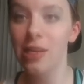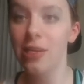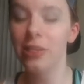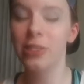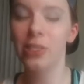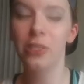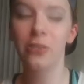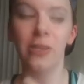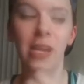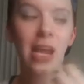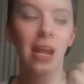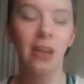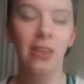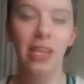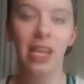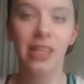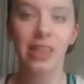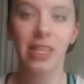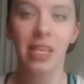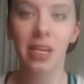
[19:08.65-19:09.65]
So now
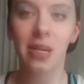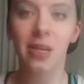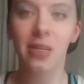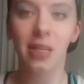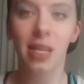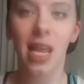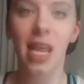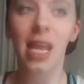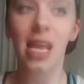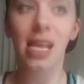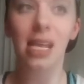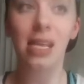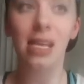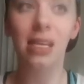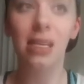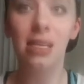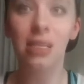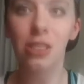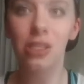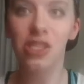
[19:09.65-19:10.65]
that they're like
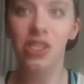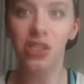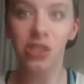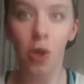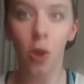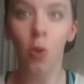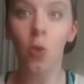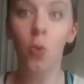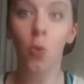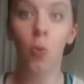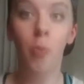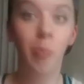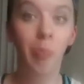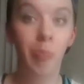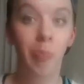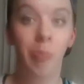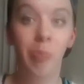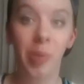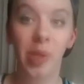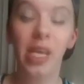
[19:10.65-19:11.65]

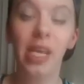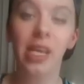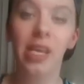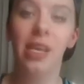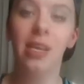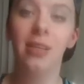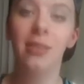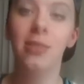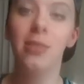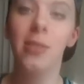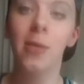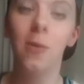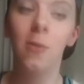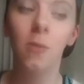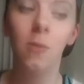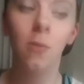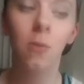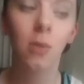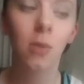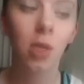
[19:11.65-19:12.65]
so big and
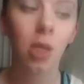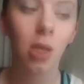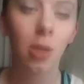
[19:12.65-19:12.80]
so